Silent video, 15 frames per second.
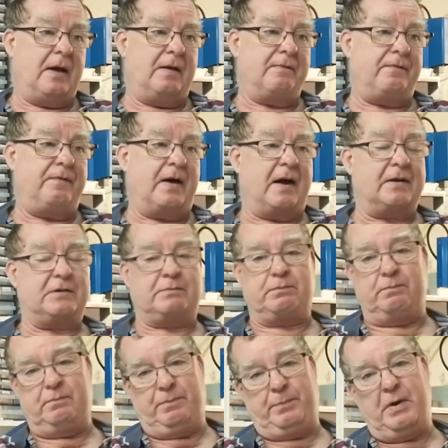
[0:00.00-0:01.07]
In fact,
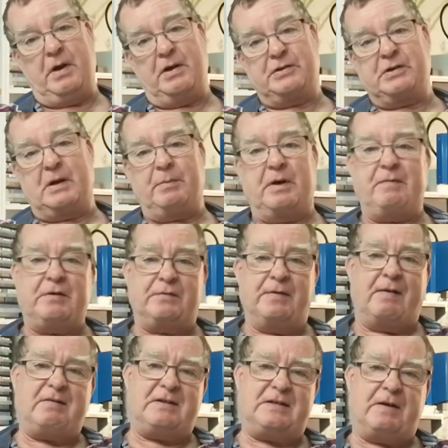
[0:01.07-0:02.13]
person, I believe it's
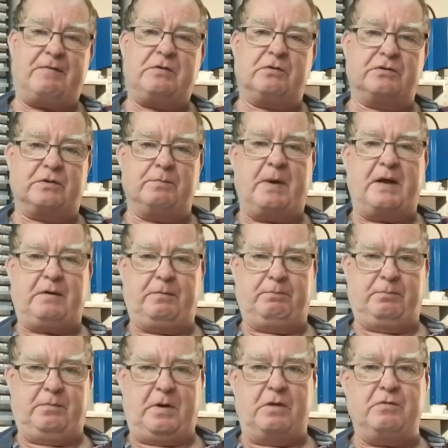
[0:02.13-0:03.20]
very difficult to make
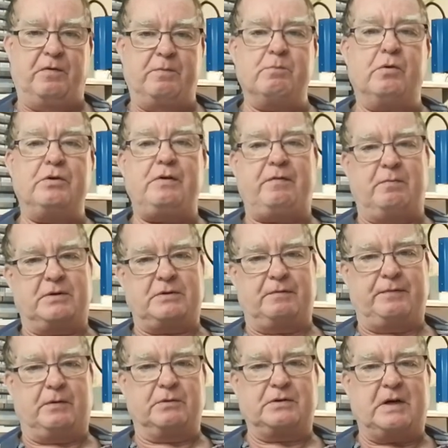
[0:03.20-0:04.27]
enough money from this
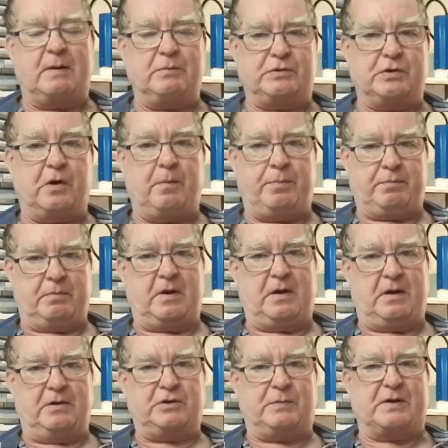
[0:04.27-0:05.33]
a full time job
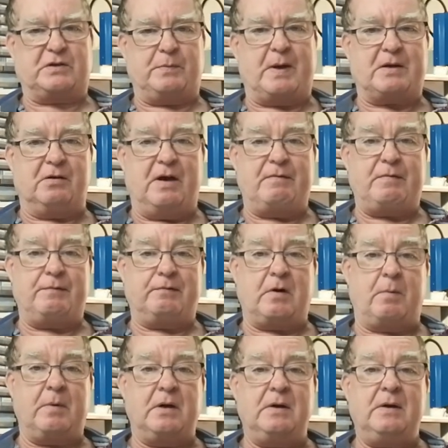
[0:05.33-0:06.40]
uh, to actually make a living
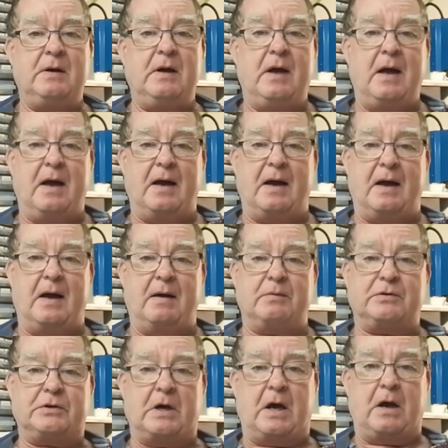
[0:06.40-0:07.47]
from. Uh,
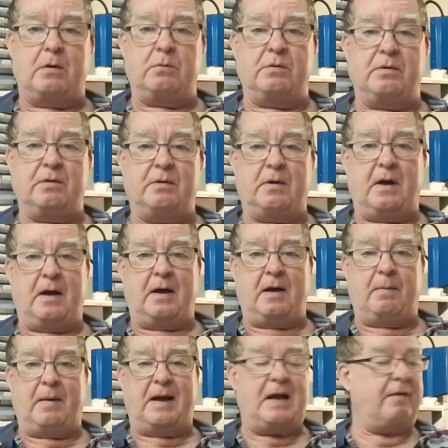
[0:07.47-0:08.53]
so
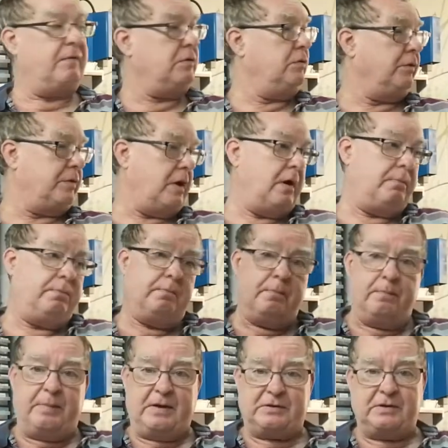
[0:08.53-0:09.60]
um, I have another
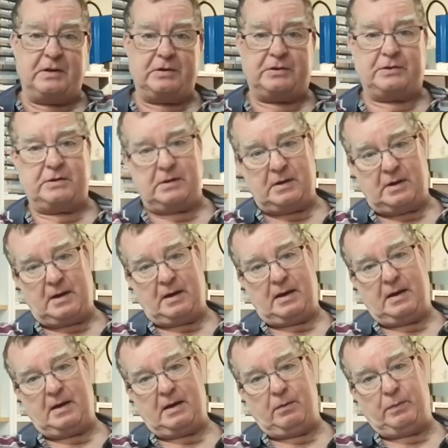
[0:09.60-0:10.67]
business,
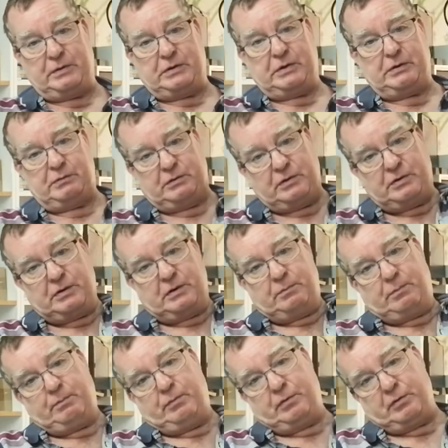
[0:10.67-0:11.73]
uh, which is you can see
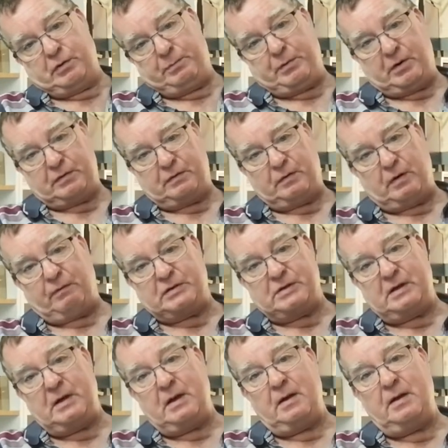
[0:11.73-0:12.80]
the other part of the office
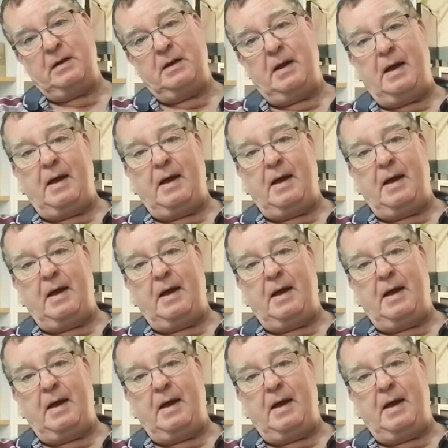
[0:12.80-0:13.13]
here,